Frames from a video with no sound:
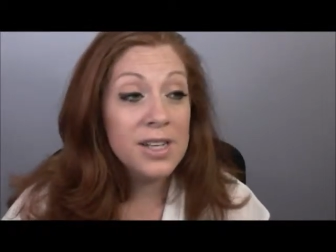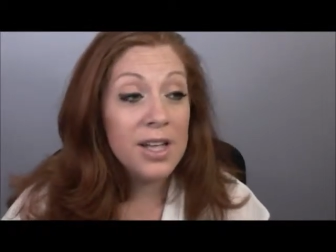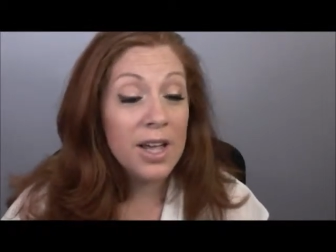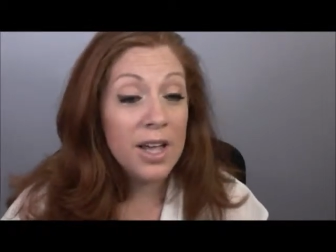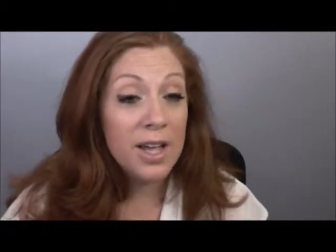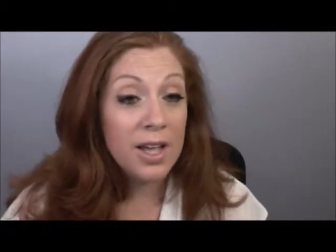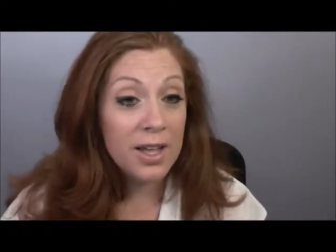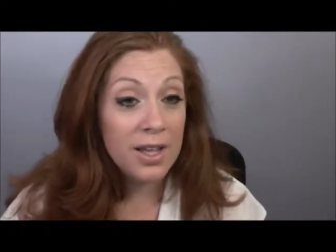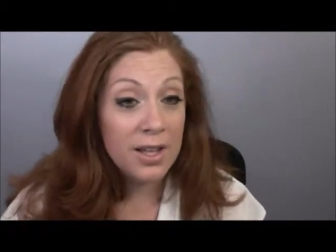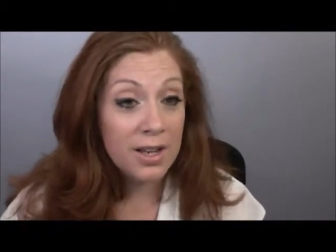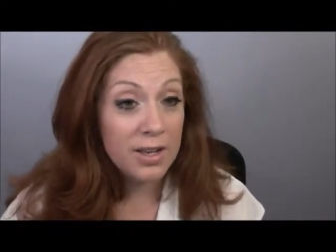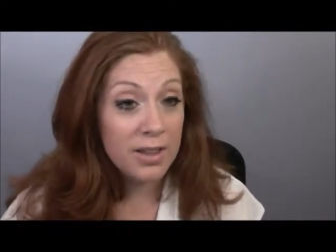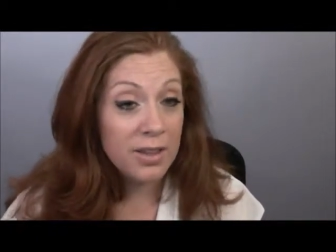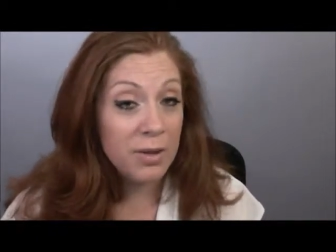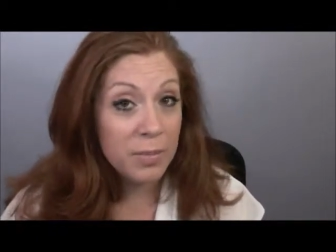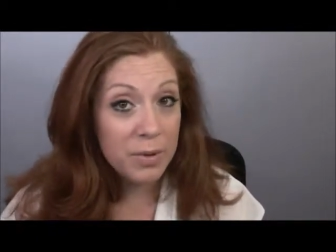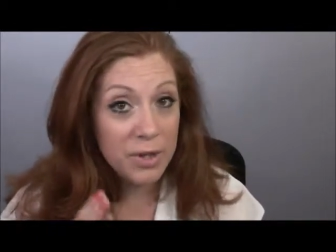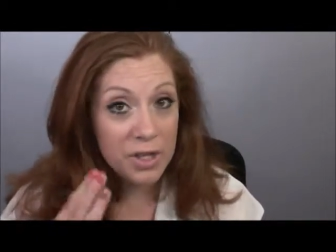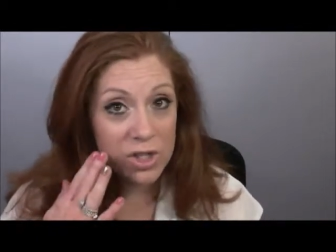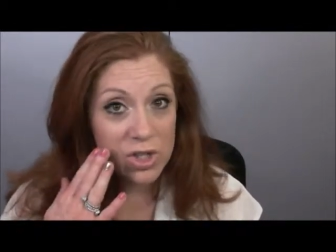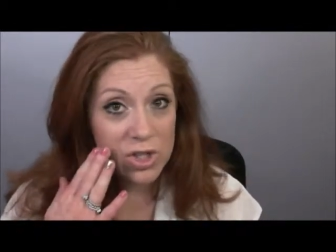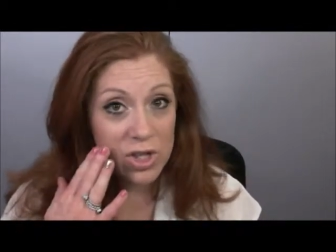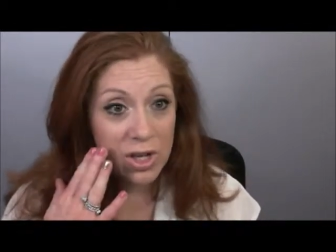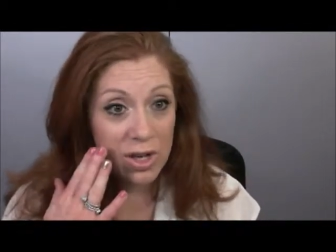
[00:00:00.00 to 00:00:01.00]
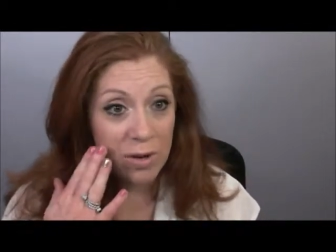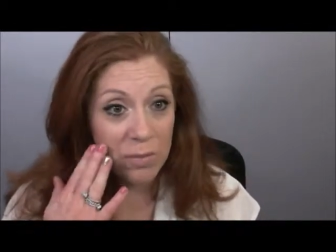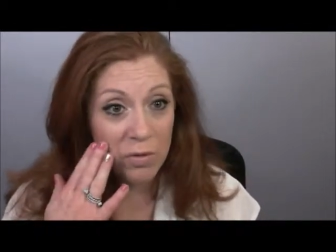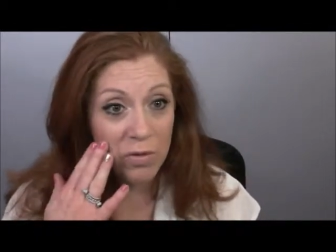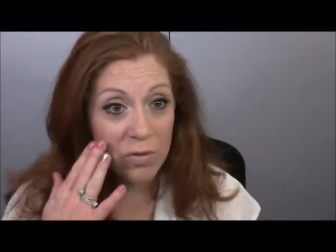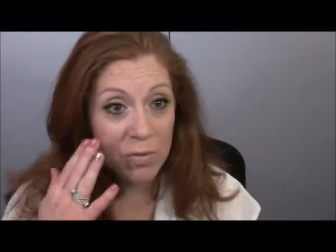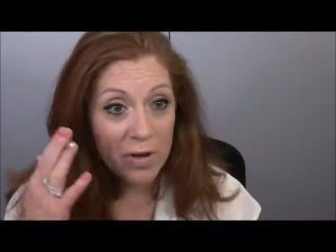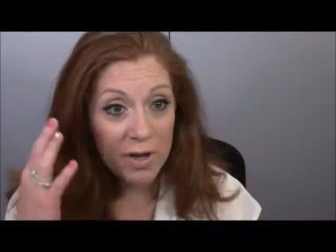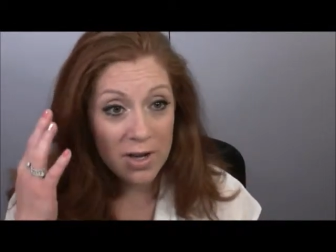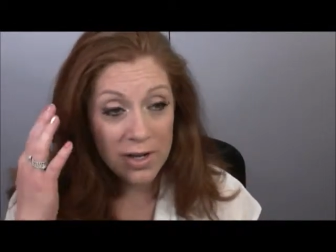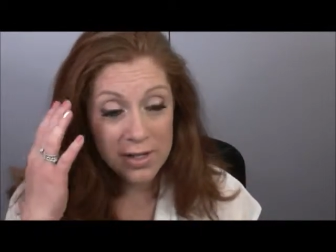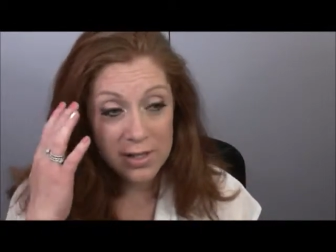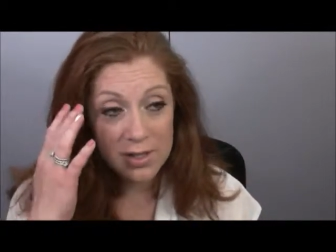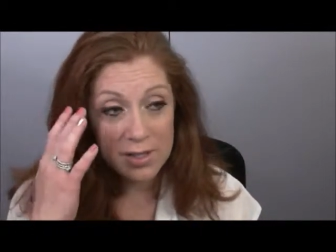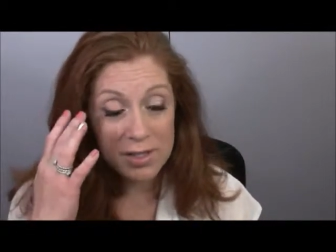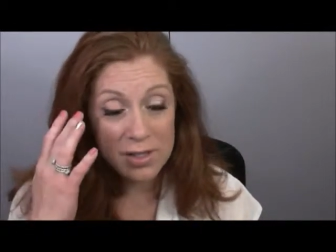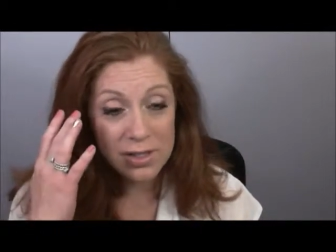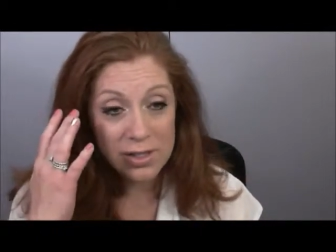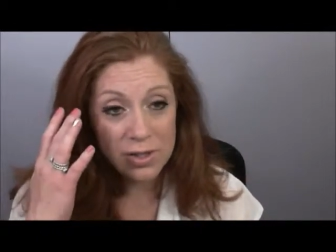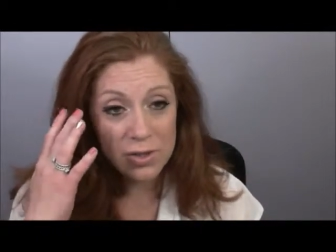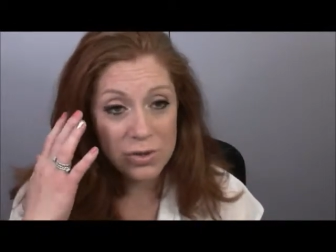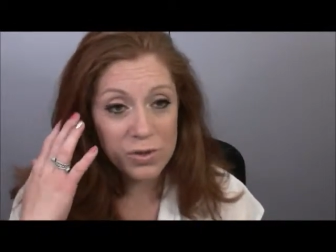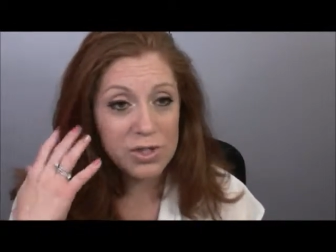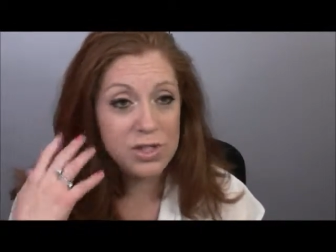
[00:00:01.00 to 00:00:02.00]
and the blush I improvised
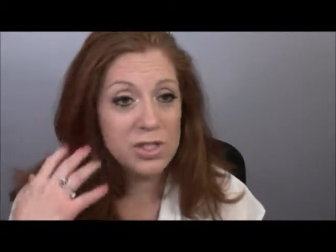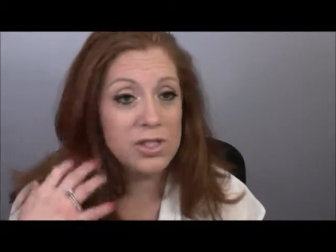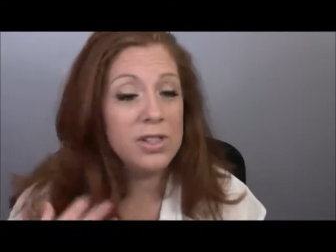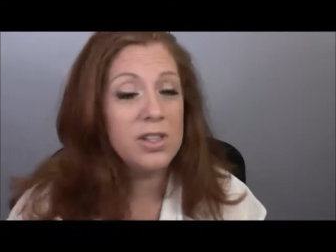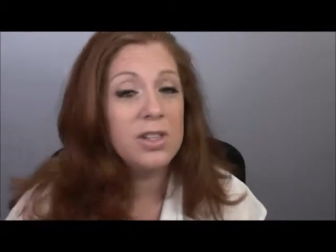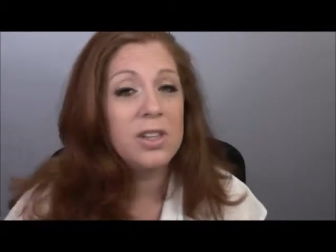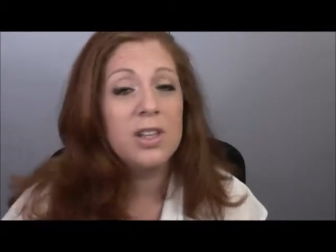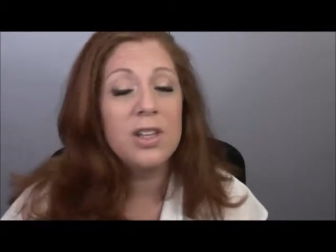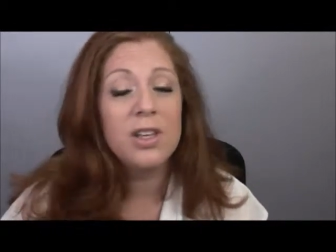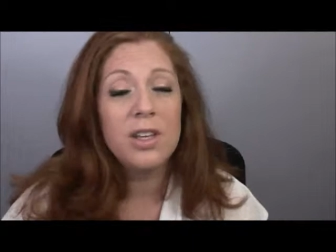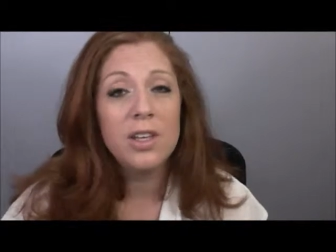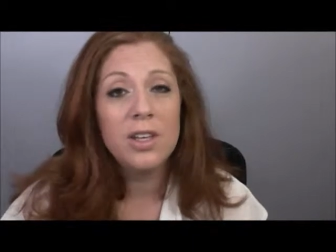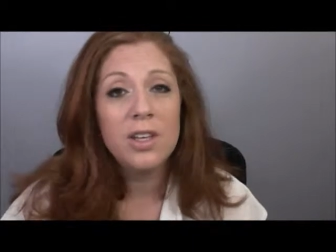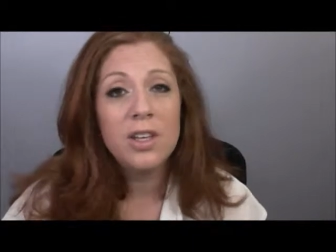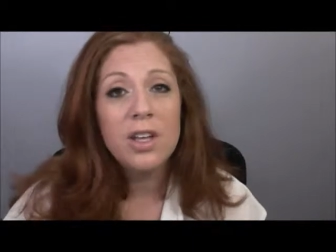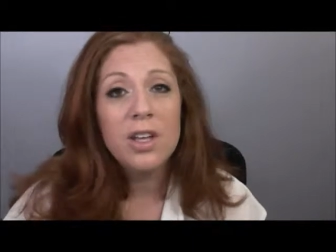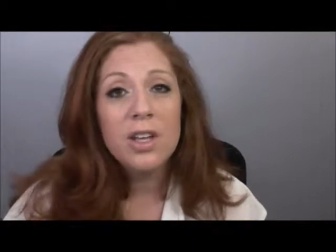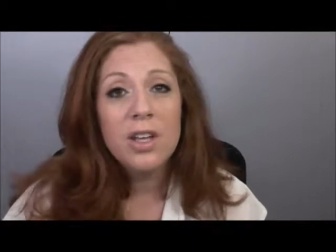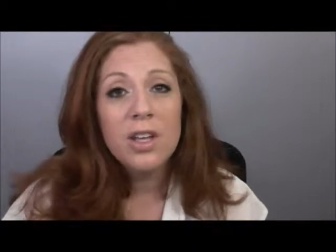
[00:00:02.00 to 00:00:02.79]
and so didn't the